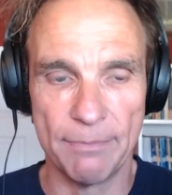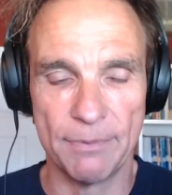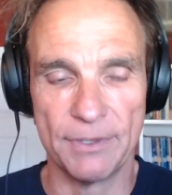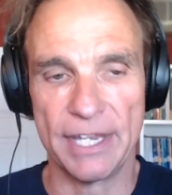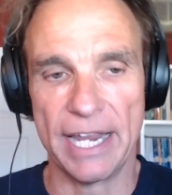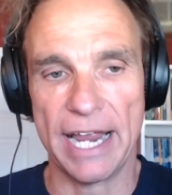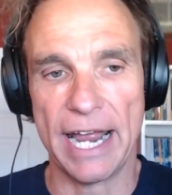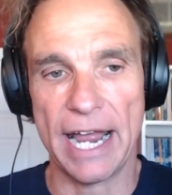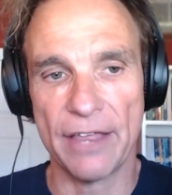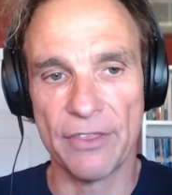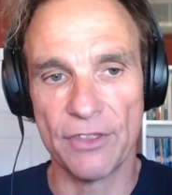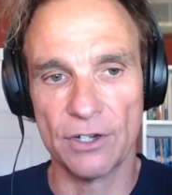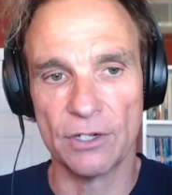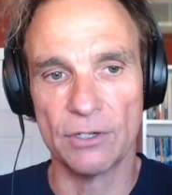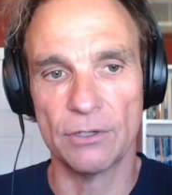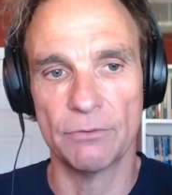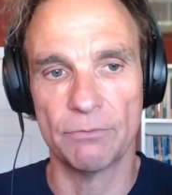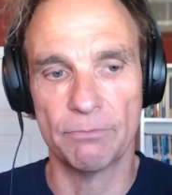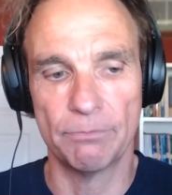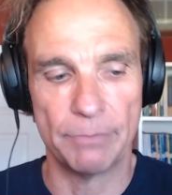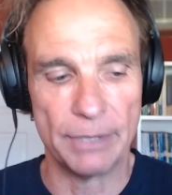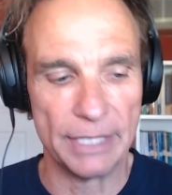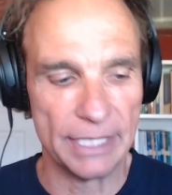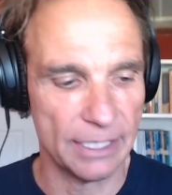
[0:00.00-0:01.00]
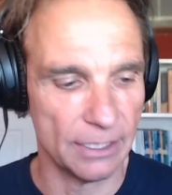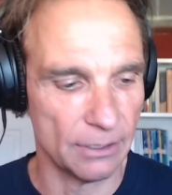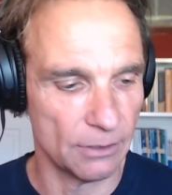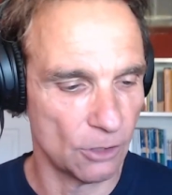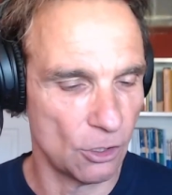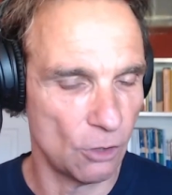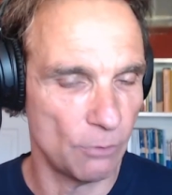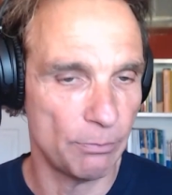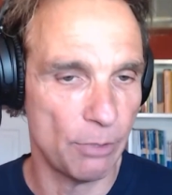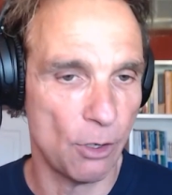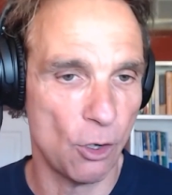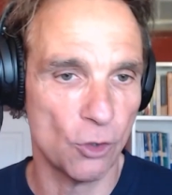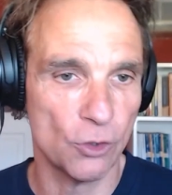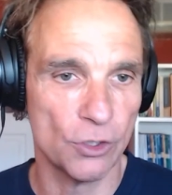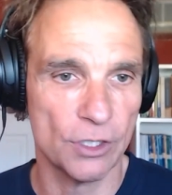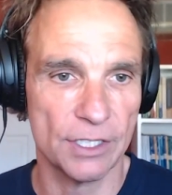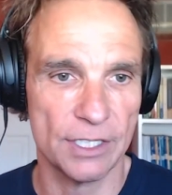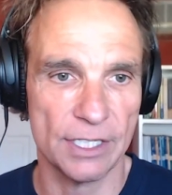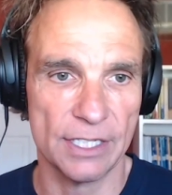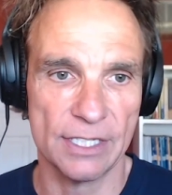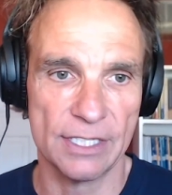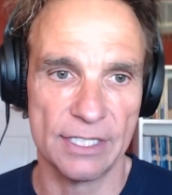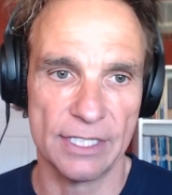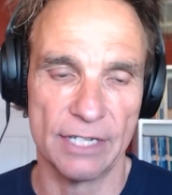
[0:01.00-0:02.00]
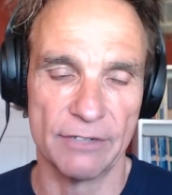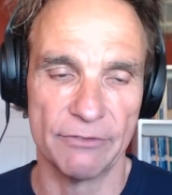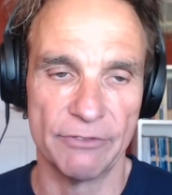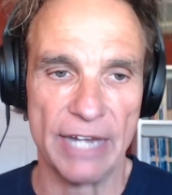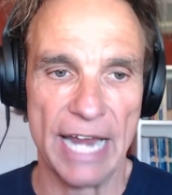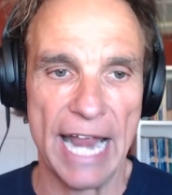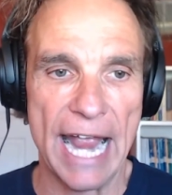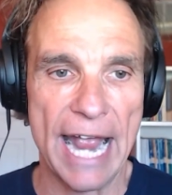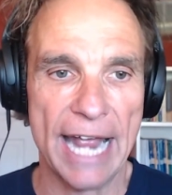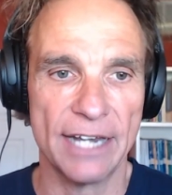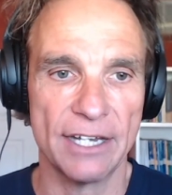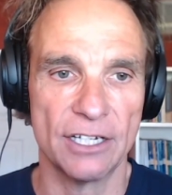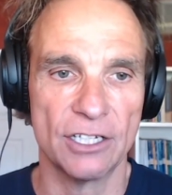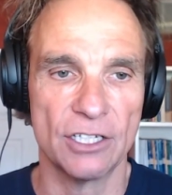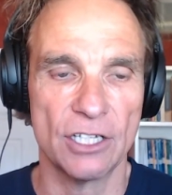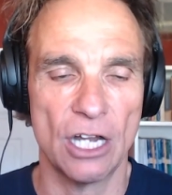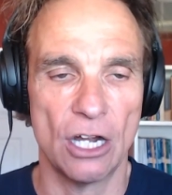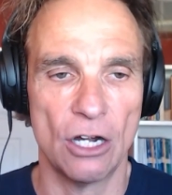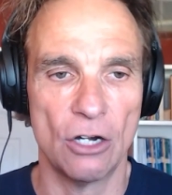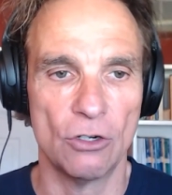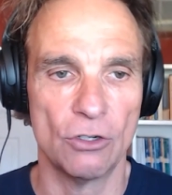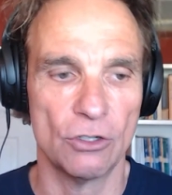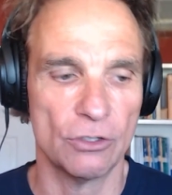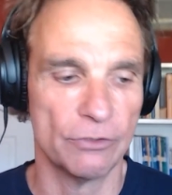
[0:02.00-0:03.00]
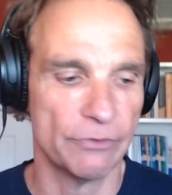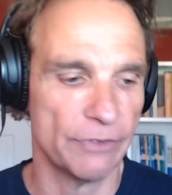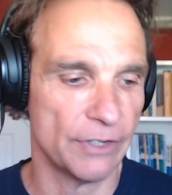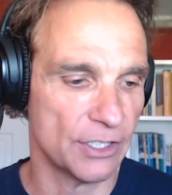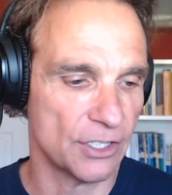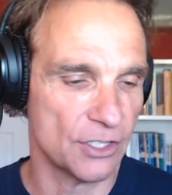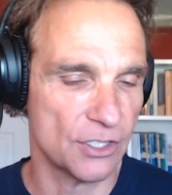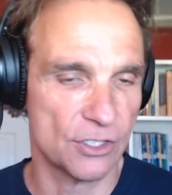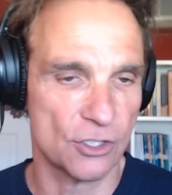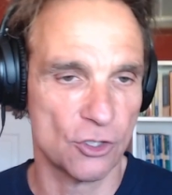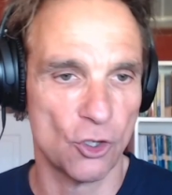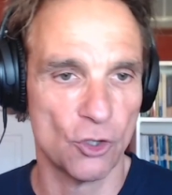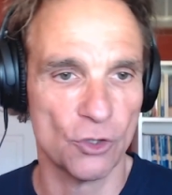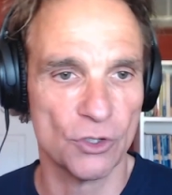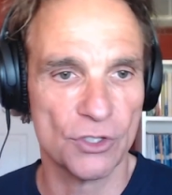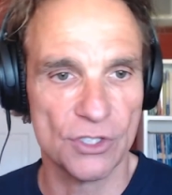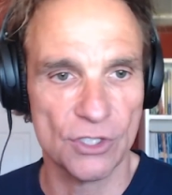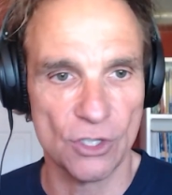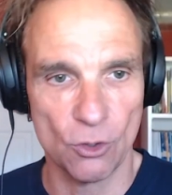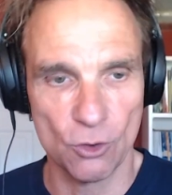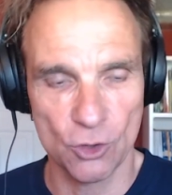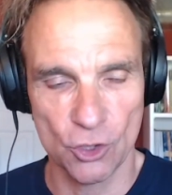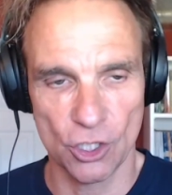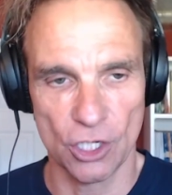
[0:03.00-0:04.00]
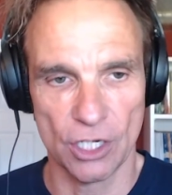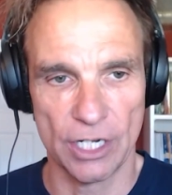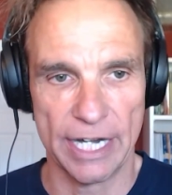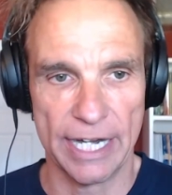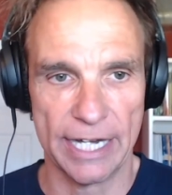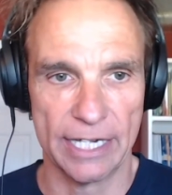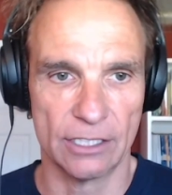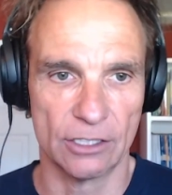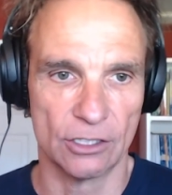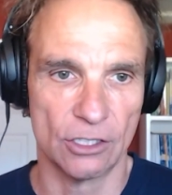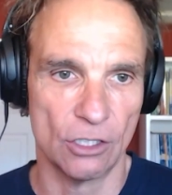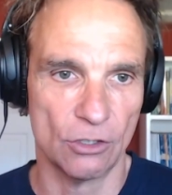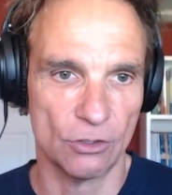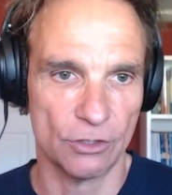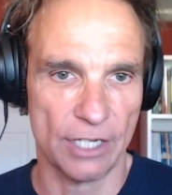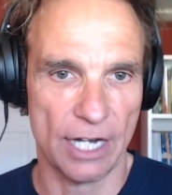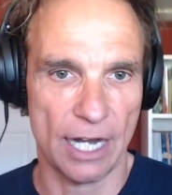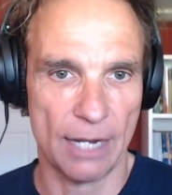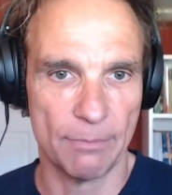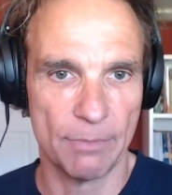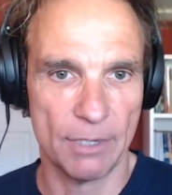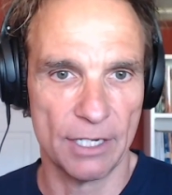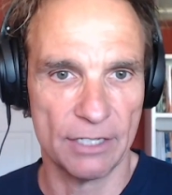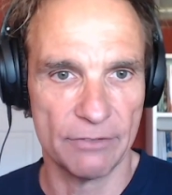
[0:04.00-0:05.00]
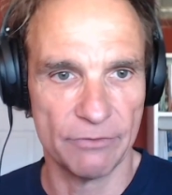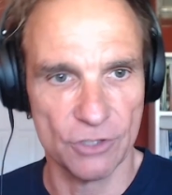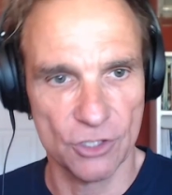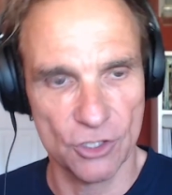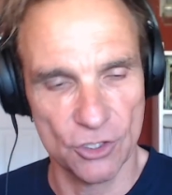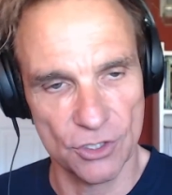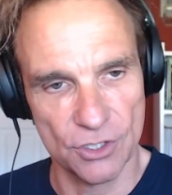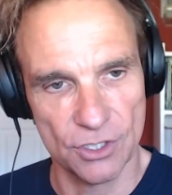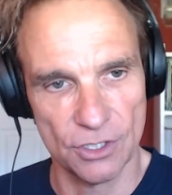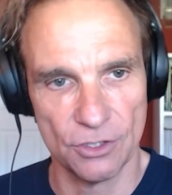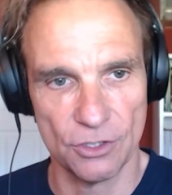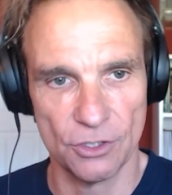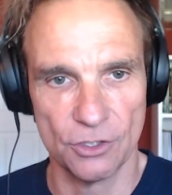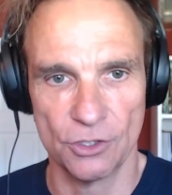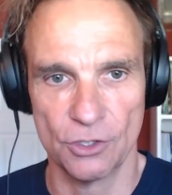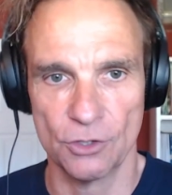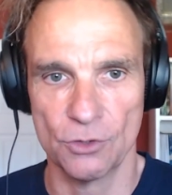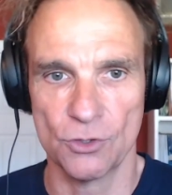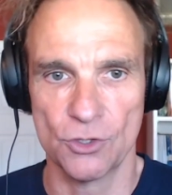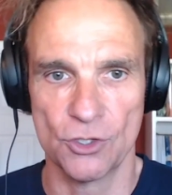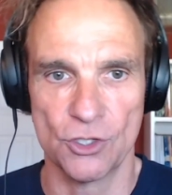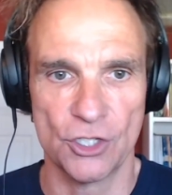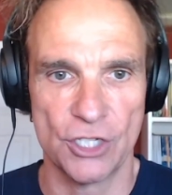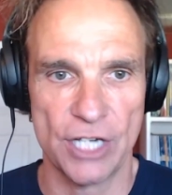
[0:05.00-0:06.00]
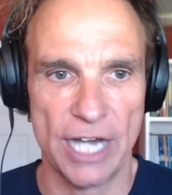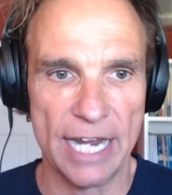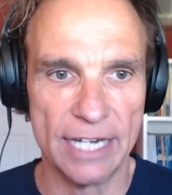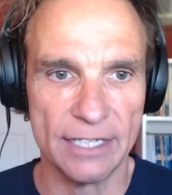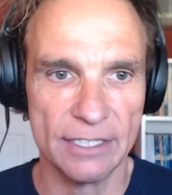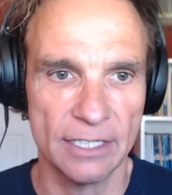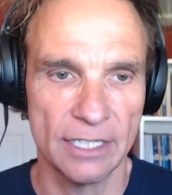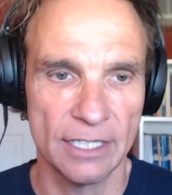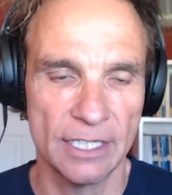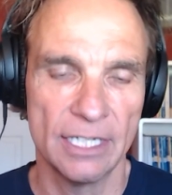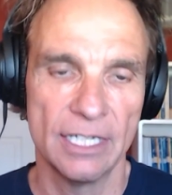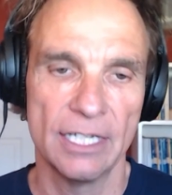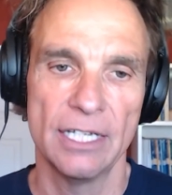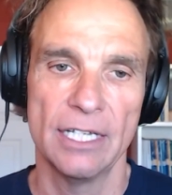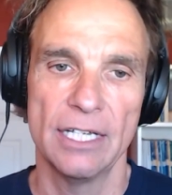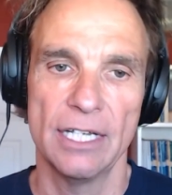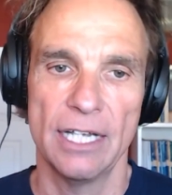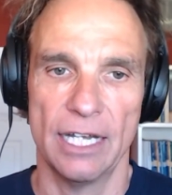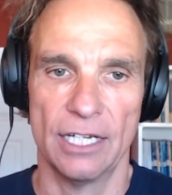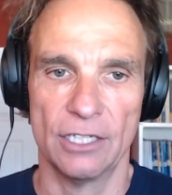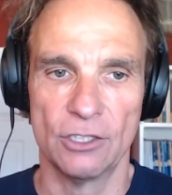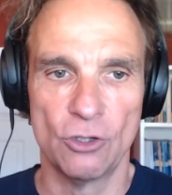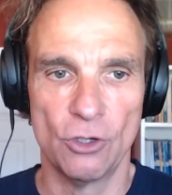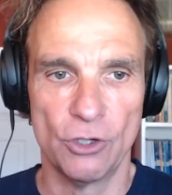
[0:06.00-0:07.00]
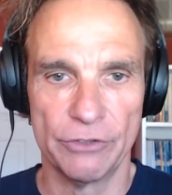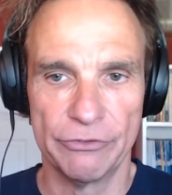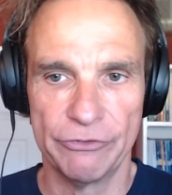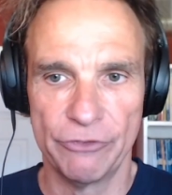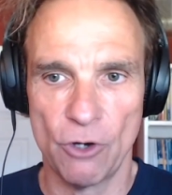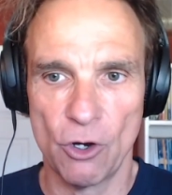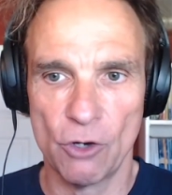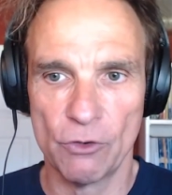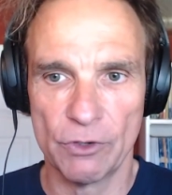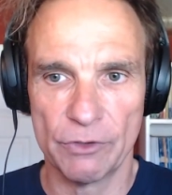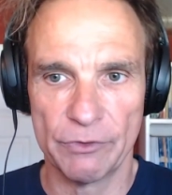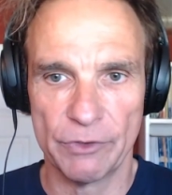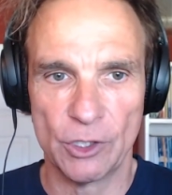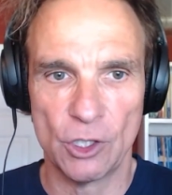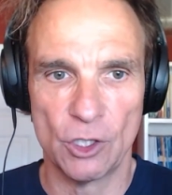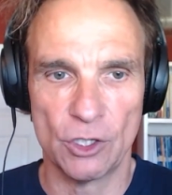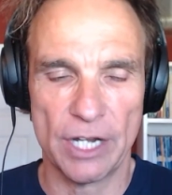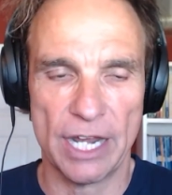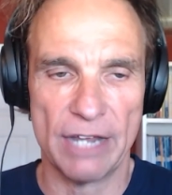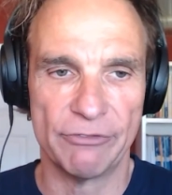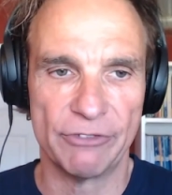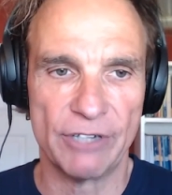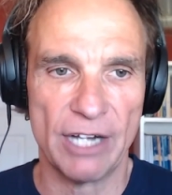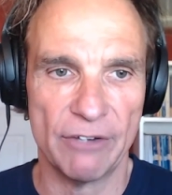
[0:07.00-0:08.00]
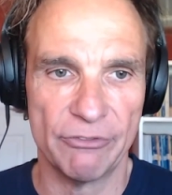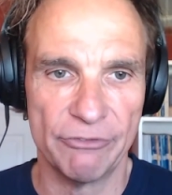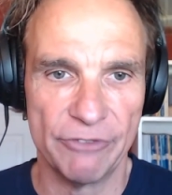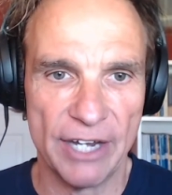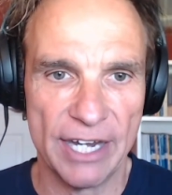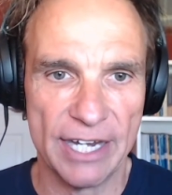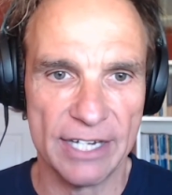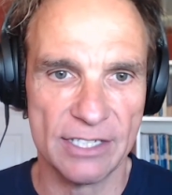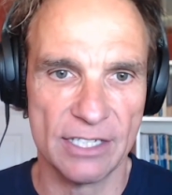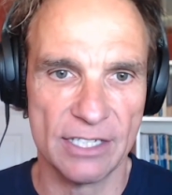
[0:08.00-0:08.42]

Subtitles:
The other big component is that we're adding now a very strong social layer around Upland. We just introduced chat, and going forward, we're going to have cafes